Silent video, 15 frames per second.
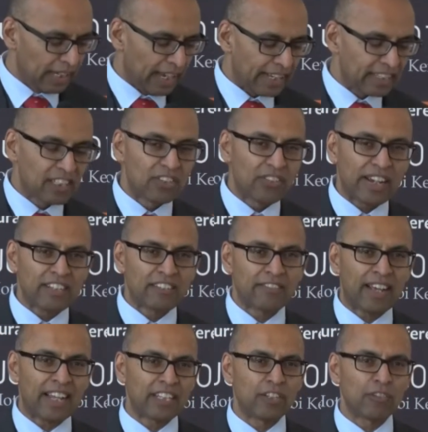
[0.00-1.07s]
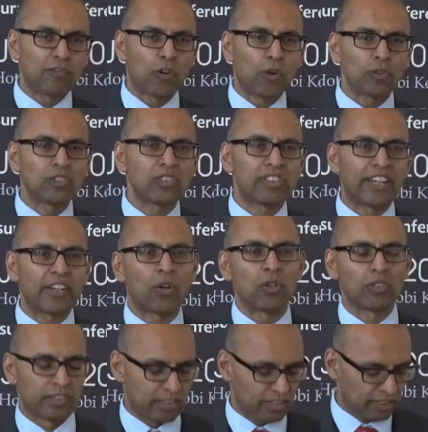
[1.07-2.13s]
and create value for all
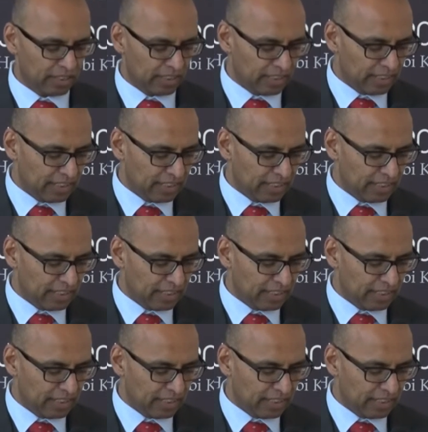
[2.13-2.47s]
stakeholders,